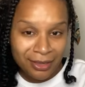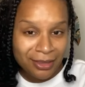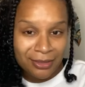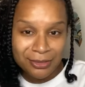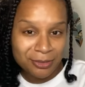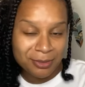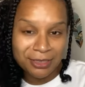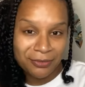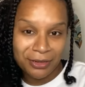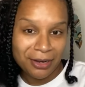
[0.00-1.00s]
There's so many
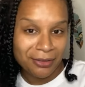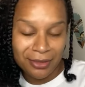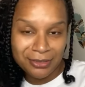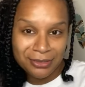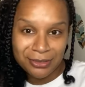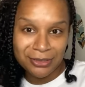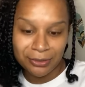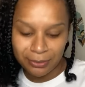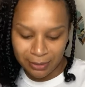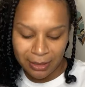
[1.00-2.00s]
different hair things you could do.
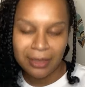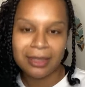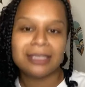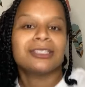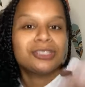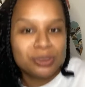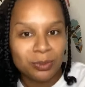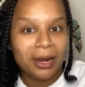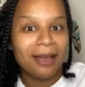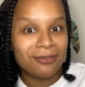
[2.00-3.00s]
This is just what
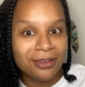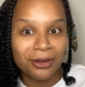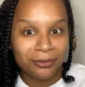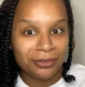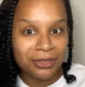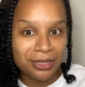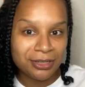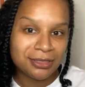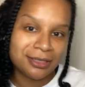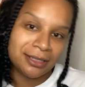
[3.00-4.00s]
I've done over the
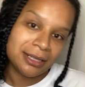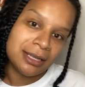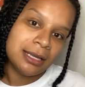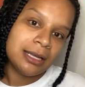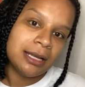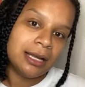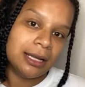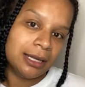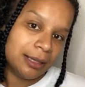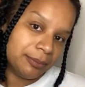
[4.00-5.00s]
years.
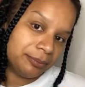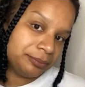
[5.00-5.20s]
So